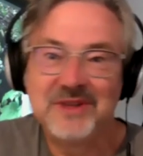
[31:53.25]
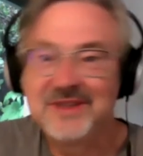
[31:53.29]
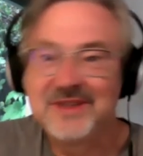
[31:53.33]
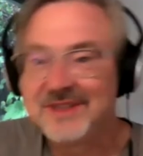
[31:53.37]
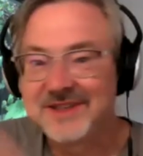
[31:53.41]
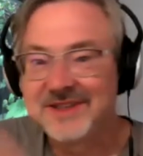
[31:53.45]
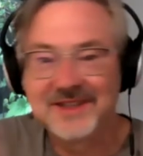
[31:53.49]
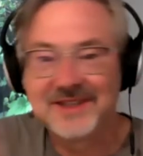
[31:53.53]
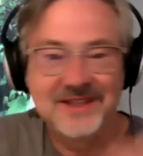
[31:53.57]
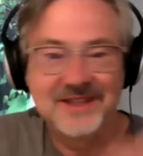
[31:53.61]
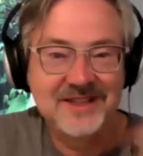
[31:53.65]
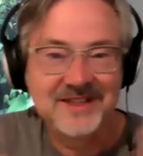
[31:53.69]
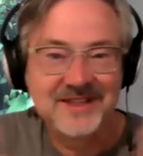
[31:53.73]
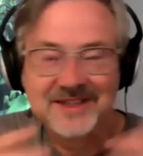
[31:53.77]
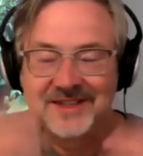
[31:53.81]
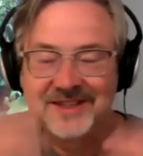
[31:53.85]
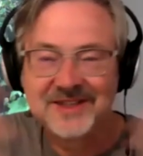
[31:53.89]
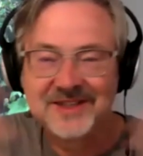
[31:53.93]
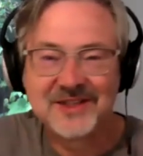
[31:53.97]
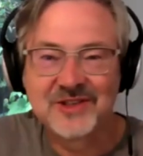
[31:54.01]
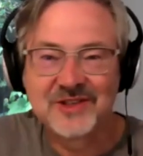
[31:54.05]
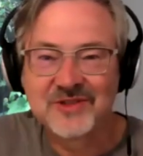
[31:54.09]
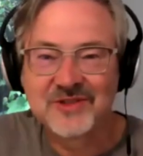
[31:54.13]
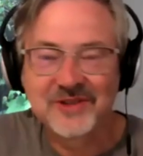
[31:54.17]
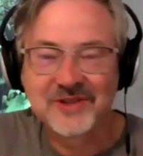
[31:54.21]
It's just
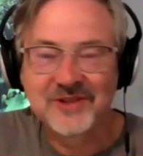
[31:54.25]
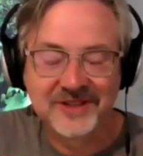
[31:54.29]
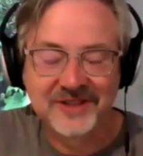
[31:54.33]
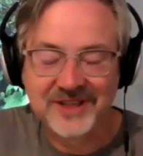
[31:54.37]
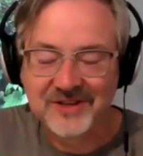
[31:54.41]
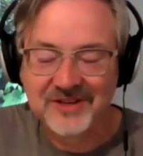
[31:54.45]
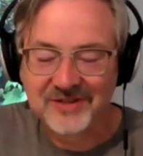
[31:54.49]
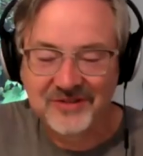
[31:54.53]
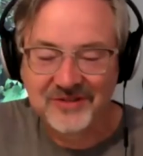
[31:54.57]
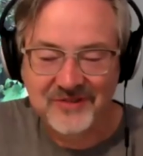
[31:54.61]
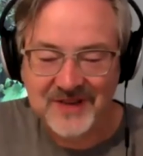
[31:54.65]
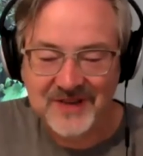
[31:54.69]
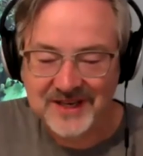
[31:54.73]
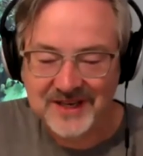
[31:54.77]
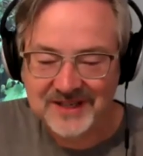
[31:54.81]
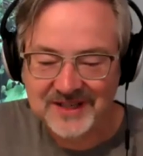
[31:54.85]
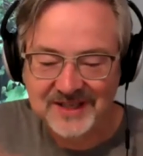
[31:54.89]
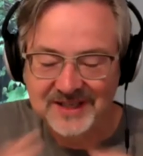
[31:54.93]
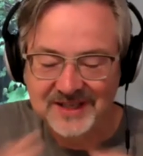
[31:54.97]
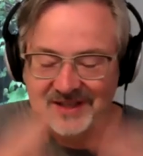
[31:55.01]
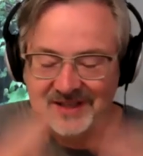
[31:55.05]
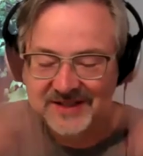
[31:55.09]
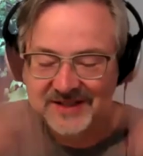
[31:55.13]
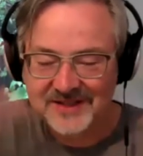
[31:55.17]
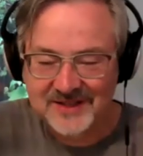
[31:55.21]
this trickle down effect,
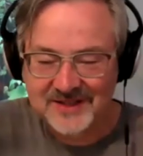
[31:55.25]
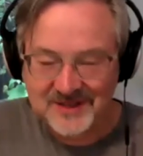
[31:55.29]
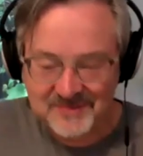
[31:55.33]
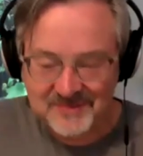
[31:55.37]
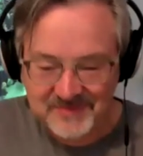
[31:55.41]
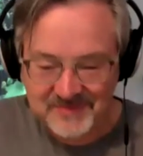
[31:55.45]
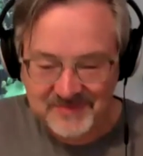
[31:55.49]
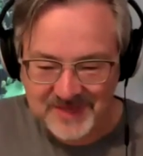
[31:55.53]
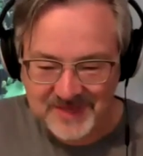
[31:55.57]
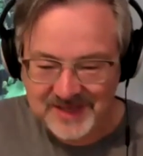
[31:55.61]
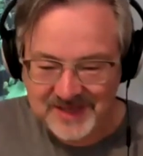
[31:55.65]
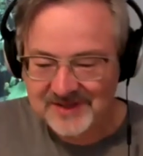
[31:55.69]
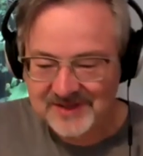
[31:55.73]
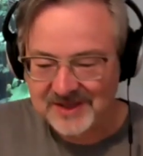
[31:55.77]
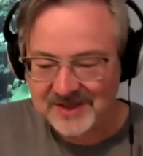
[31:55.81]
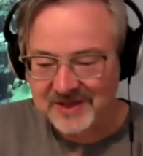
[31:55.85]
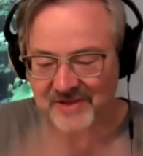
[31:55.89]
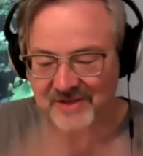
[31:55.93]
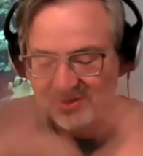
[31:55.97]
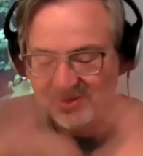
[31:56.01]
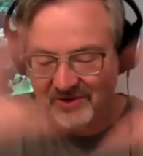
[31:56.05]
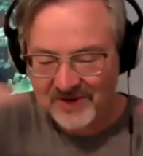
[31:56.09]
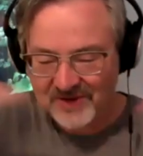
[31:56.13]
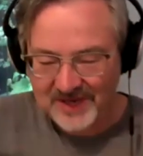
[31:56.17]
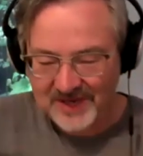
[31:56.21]
and it's this amazing,
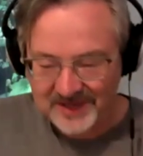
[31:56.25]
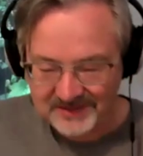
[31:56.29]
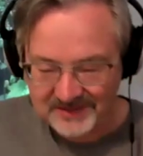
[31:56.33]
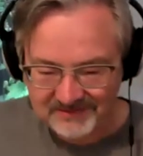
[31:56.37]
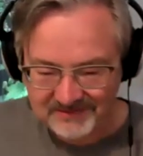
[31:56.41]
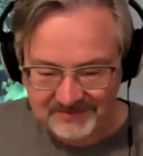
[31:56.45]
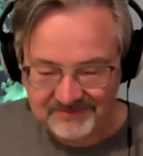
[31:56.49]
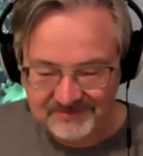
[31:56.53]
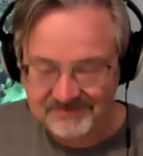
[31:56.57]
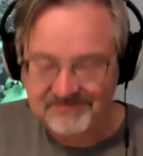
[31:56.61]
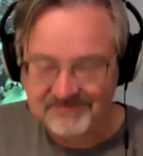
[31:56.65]
great